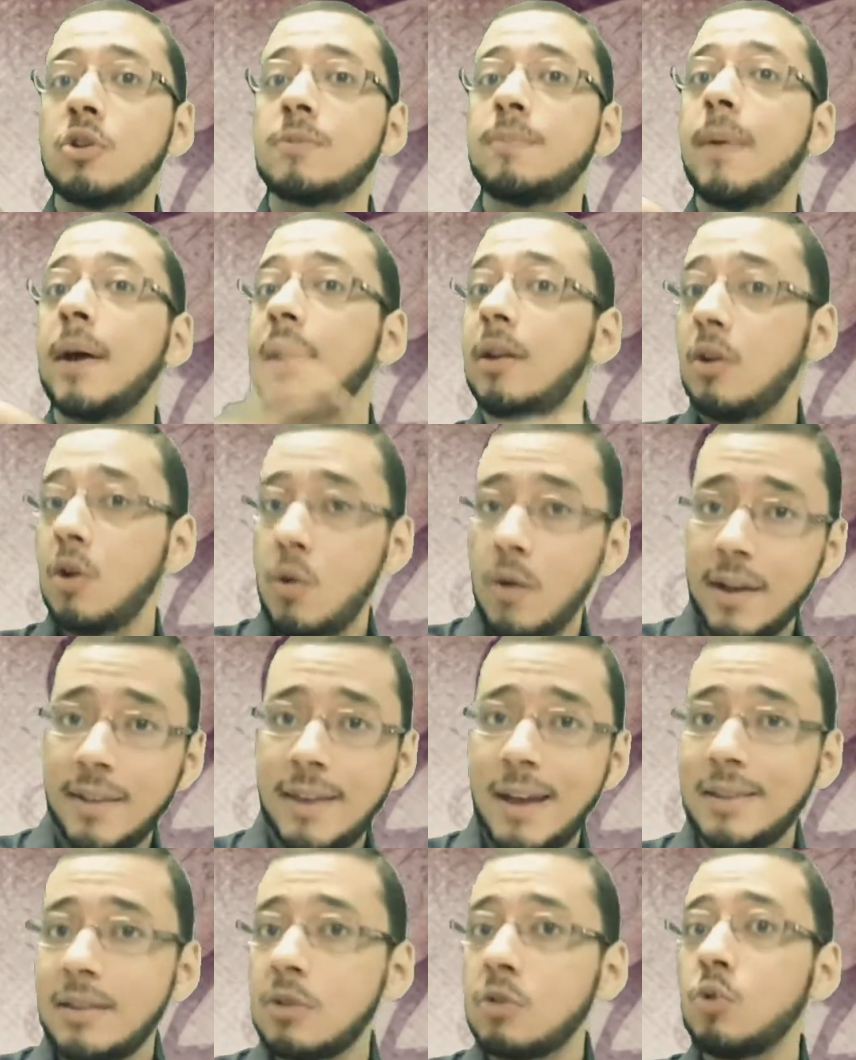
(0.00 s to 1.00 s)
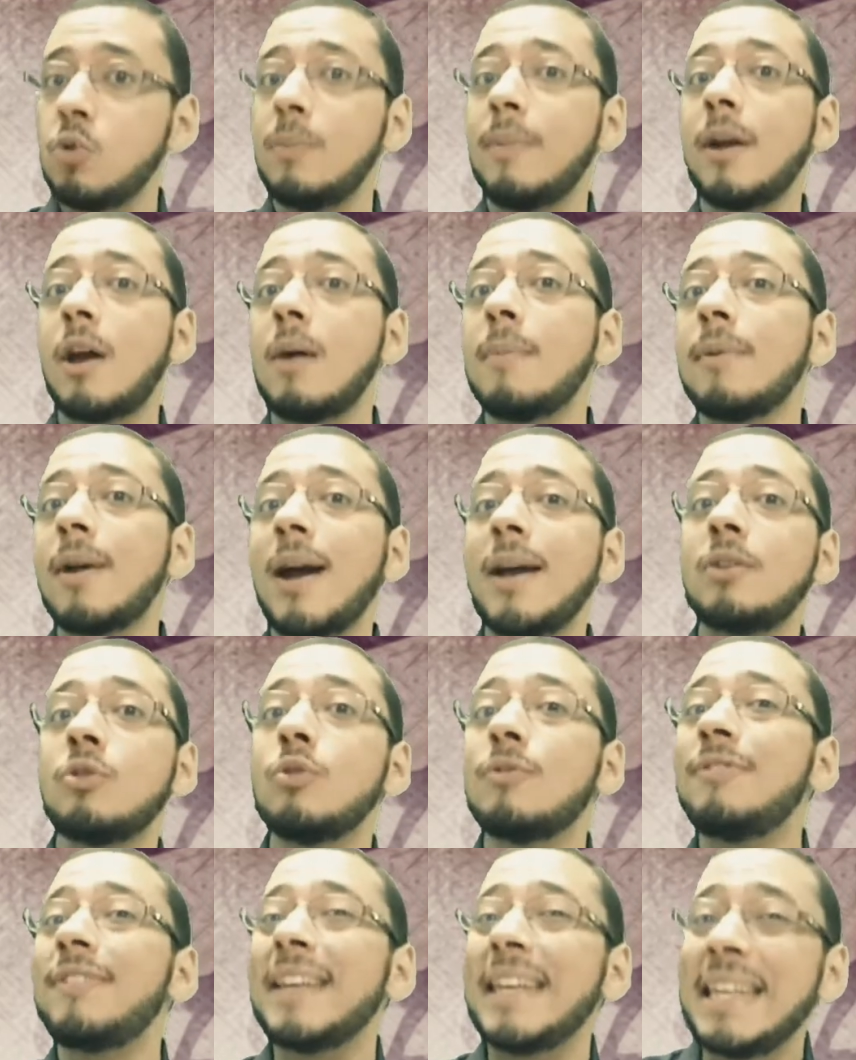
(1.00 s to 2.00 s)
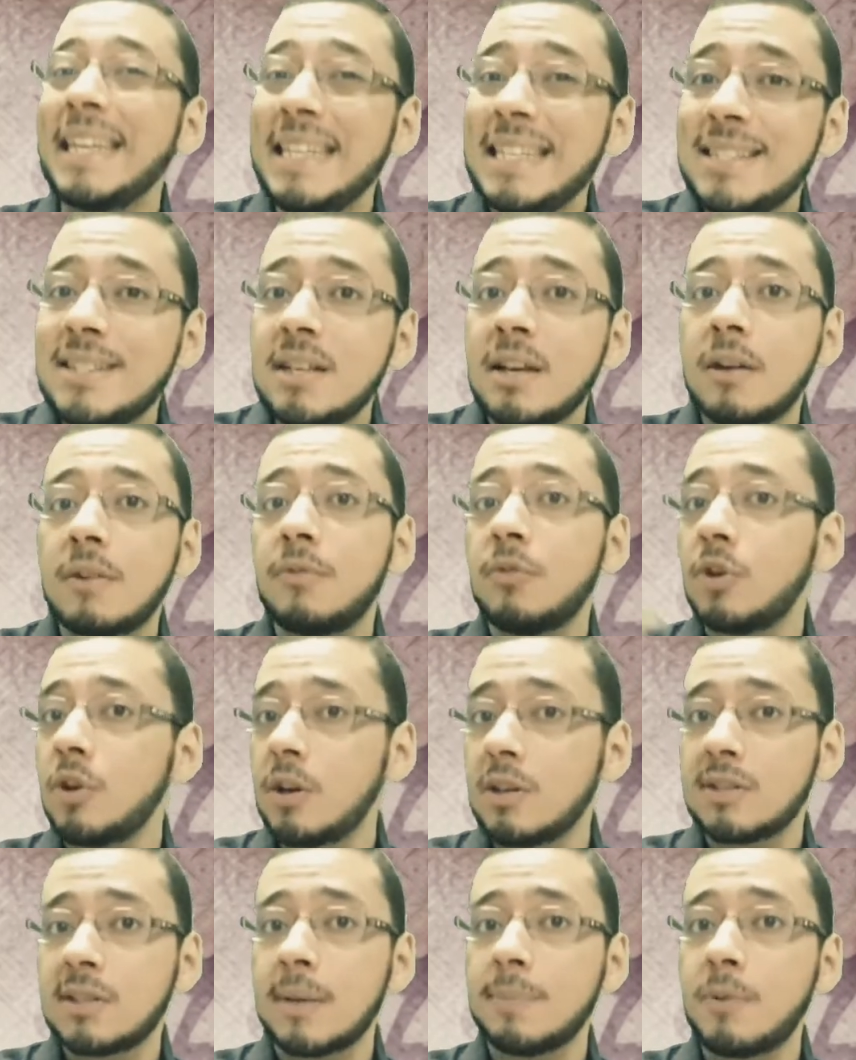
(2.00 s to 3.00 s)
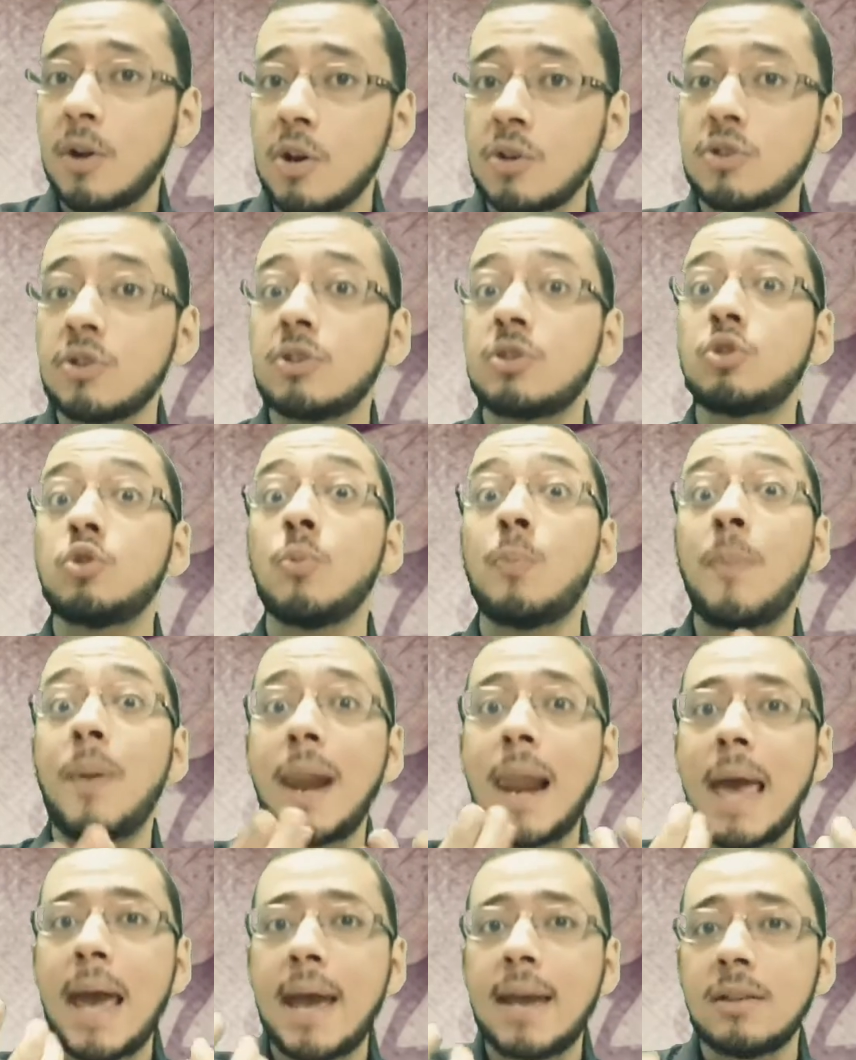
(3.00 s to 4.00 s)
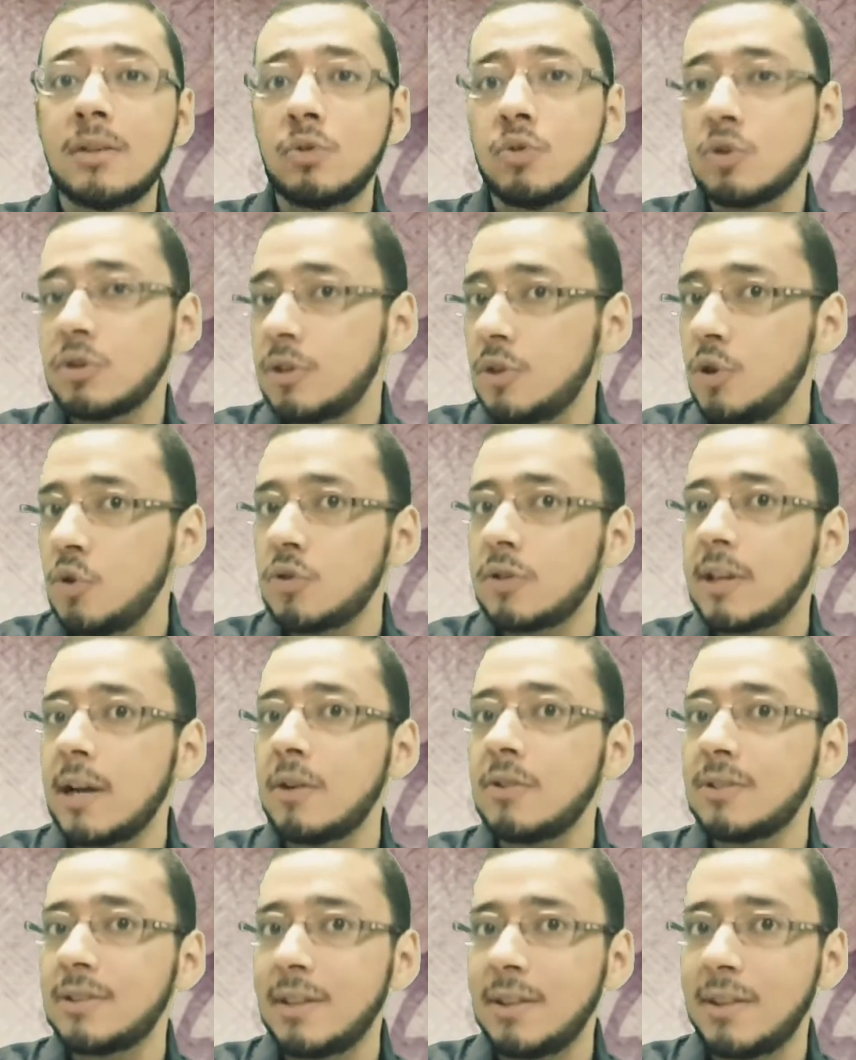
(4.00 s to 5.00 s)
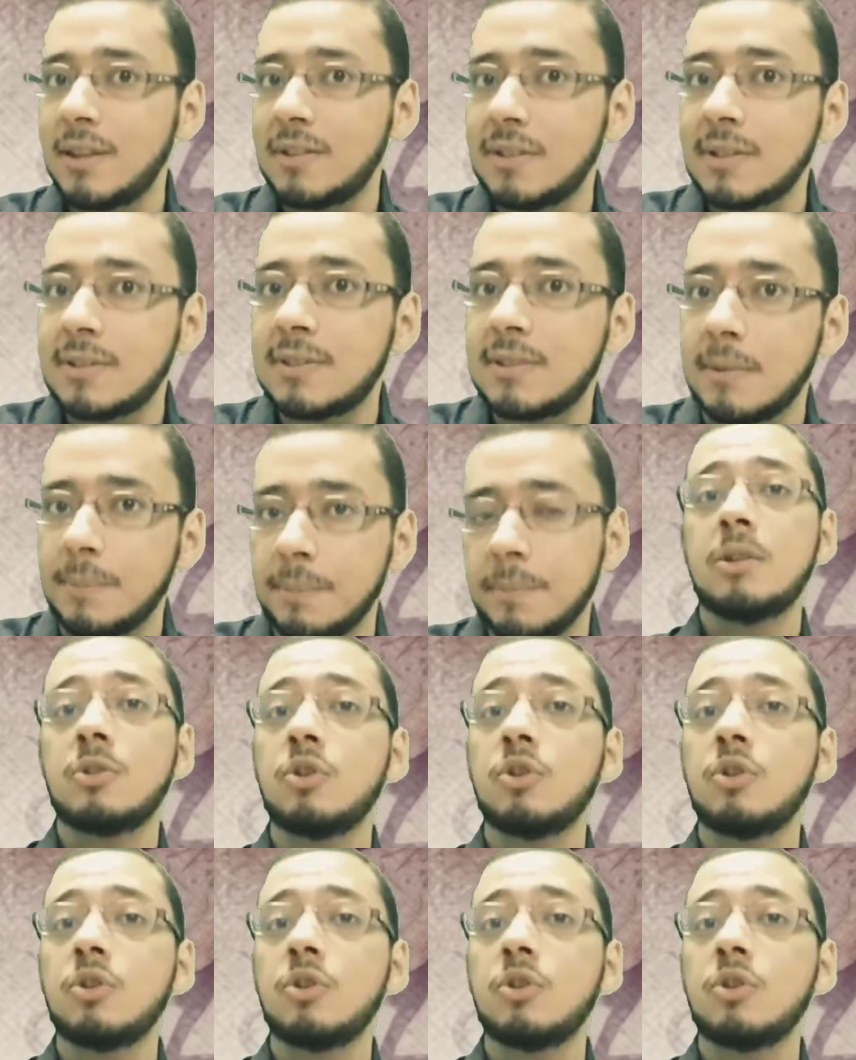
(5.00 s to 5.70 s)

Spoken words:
by knowing that, it will become kind of easier for your subconscious to plan those new sounds in the system.